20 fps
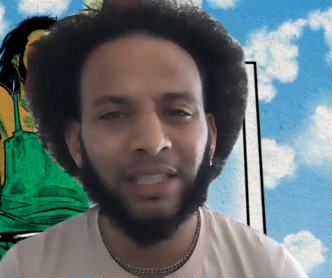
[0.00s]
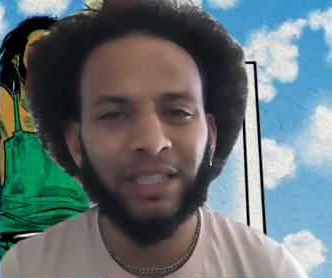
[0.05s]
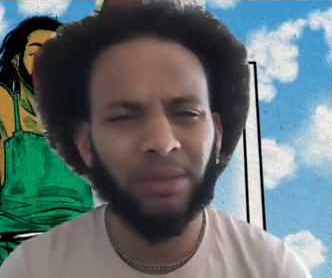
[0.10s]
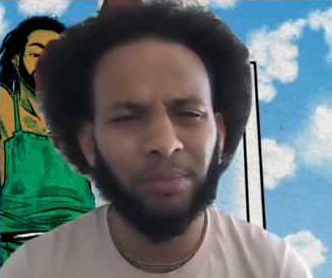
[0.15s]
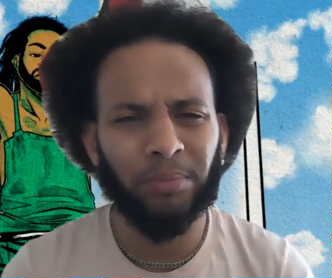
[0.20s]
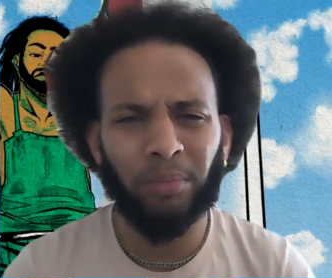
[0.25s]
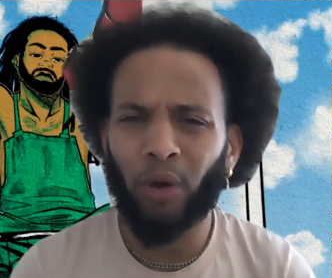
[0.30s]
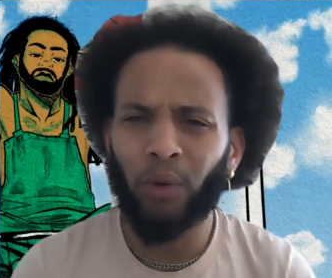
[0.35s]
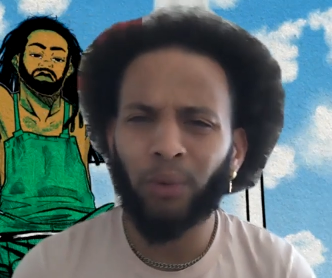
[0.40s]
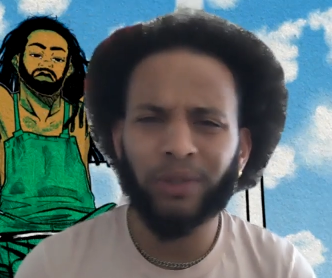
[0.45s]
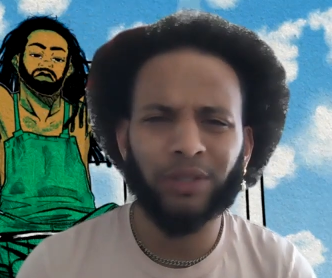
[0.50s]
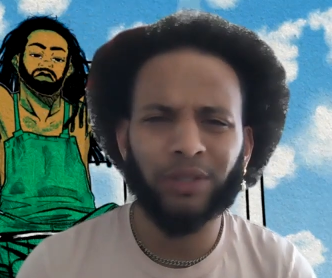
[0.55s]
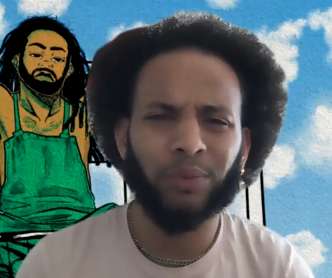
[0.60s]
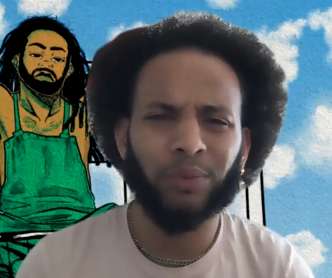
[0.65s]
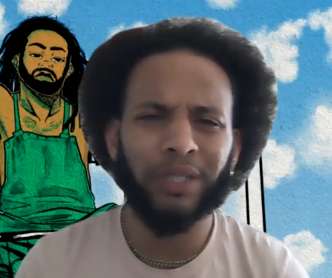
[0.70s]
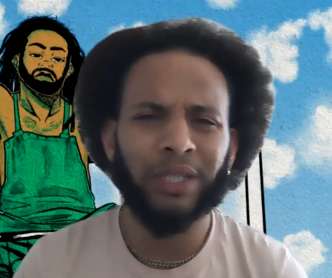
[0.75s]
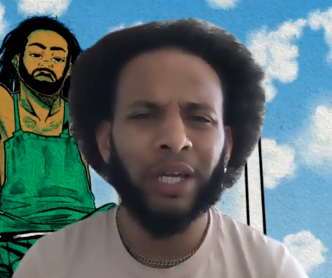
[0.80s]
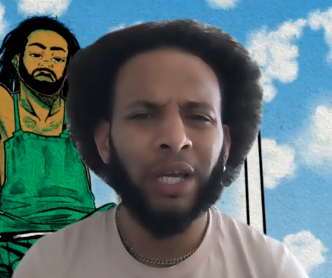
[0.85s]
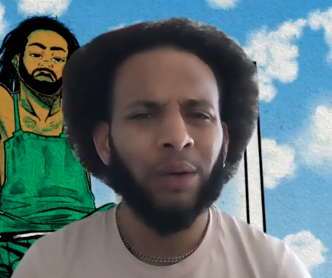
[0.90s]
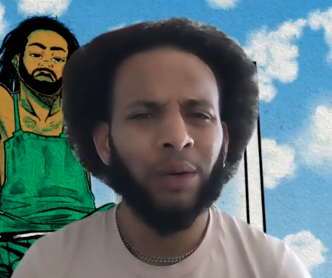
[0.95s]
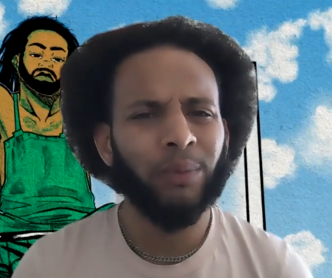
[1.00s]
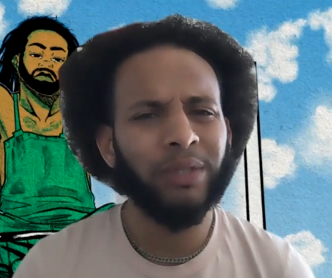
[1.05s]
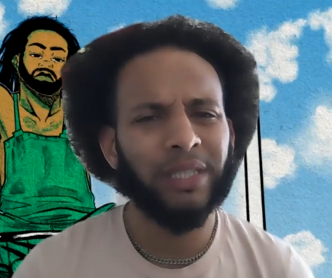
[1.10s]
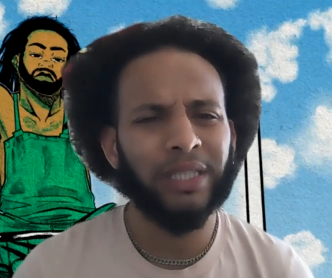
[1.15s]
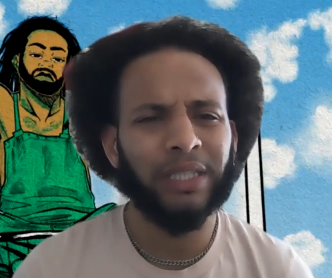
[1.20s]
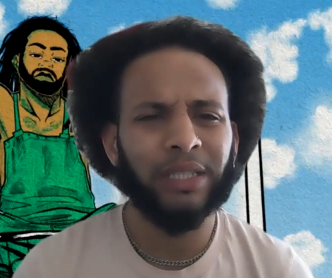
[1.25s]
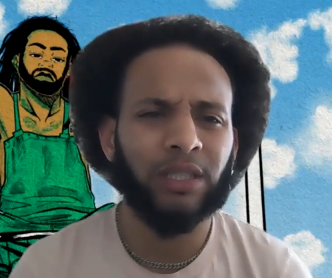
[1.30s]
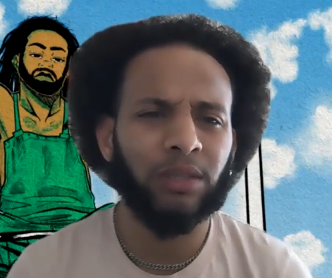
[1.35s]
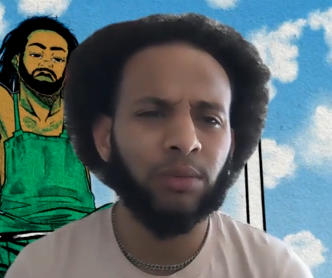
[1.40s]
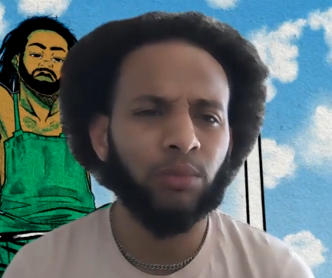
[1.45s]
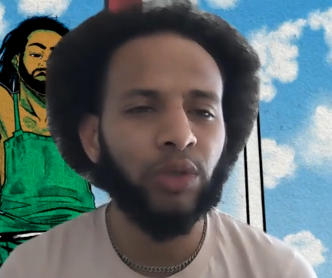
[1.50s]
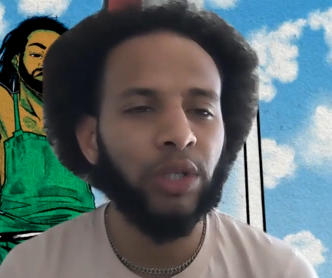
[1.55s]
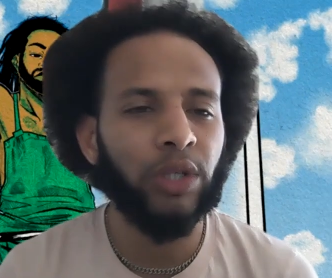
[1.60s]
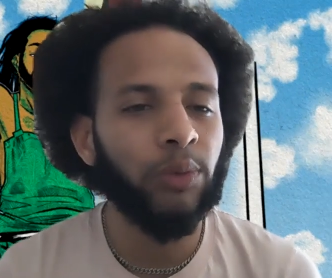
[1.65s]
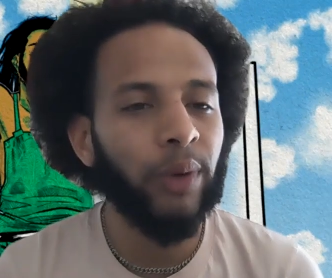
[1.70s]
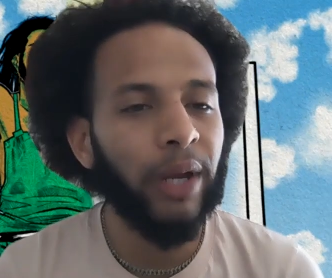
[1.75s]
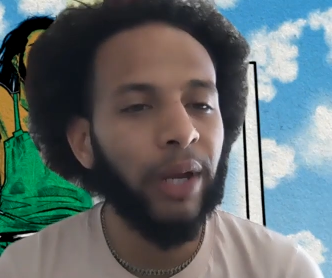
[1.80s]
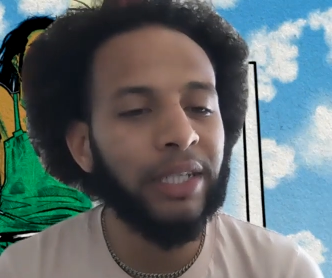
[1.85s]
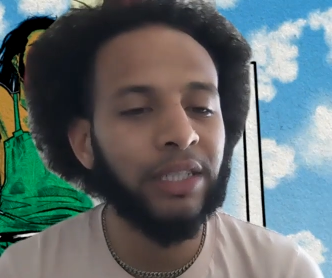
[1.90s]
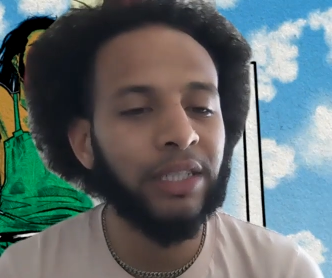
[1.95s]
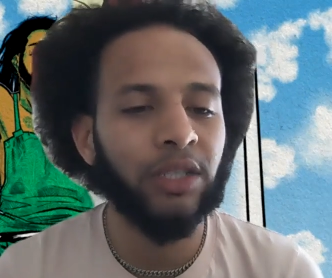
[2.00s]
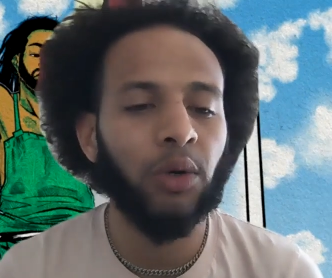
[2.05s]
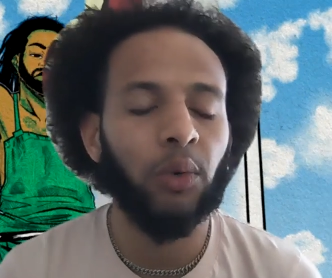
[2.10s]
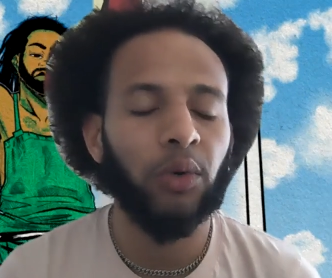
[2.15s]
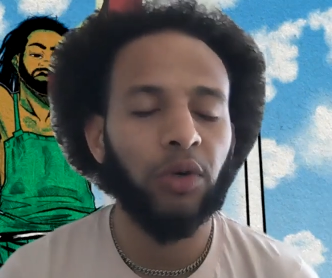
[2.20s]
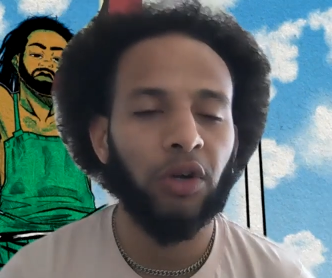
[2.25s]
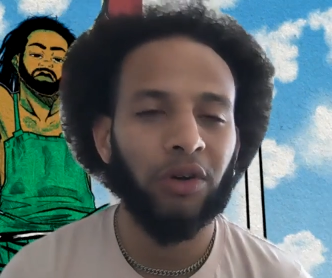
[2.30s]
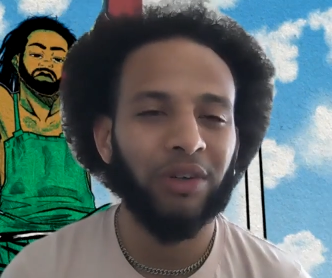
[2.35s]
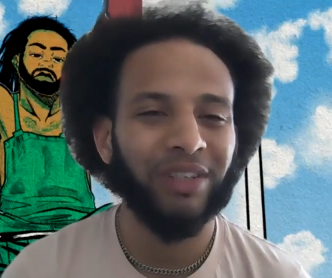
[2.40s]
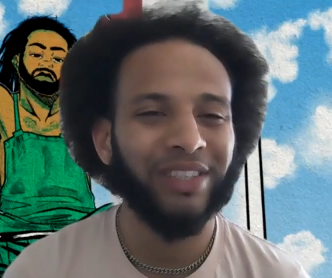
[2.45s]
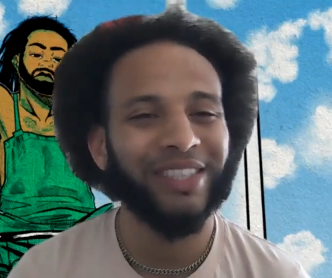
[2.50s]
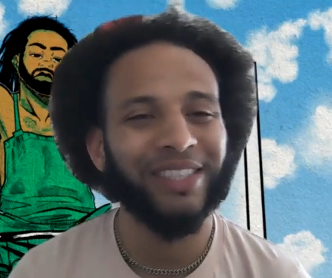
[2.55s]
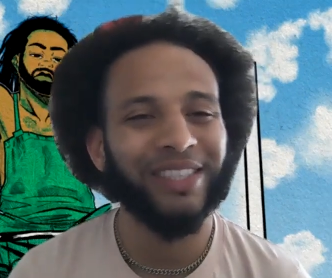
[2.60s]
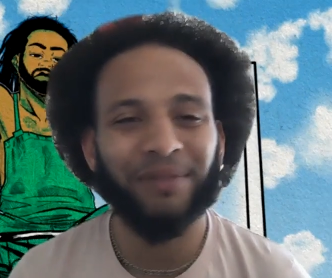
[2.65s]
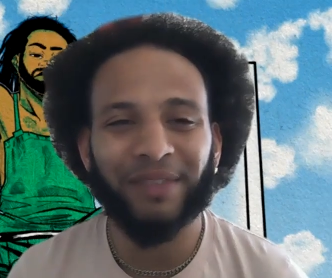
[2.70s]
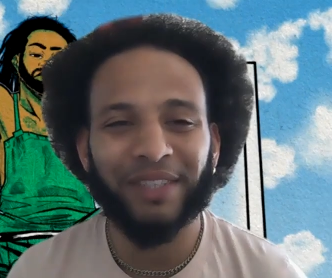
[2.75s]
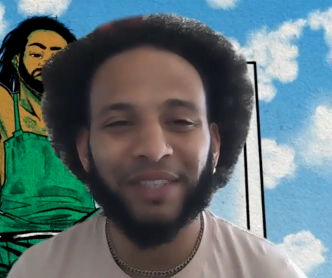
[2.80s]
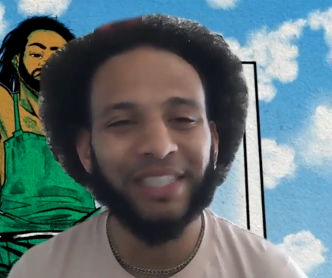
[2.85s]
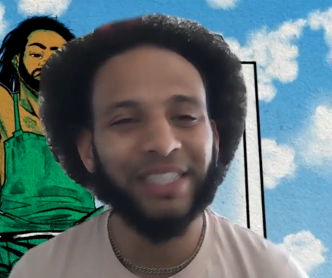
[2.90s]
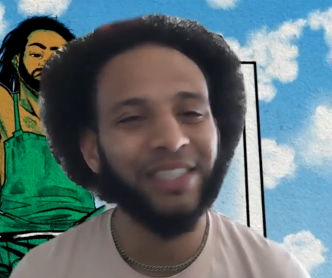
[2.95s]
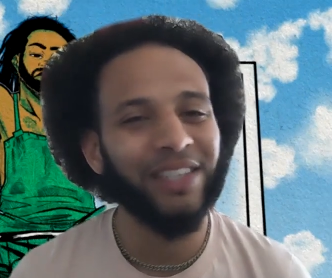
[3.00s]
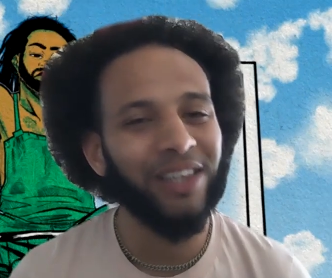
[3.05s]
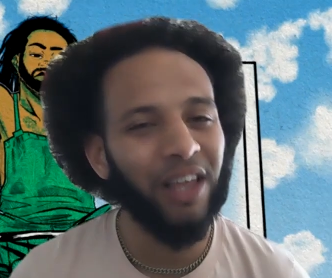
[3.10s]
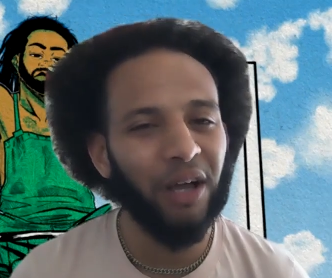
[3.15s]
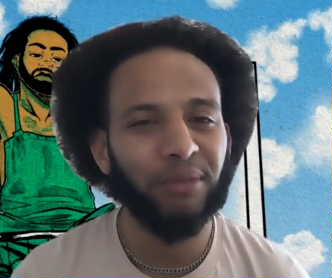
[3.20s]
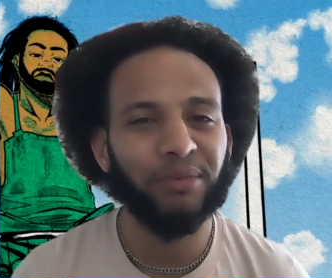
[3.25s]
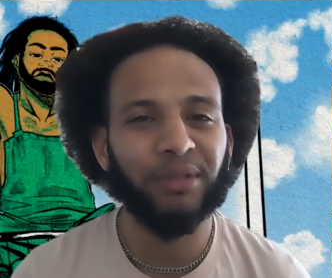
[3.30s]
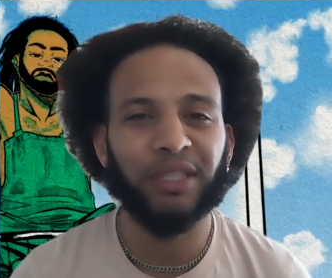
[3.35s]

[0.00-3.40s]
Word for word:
Speaker 1: some poets we we see some rearranging going on in some of these clubs,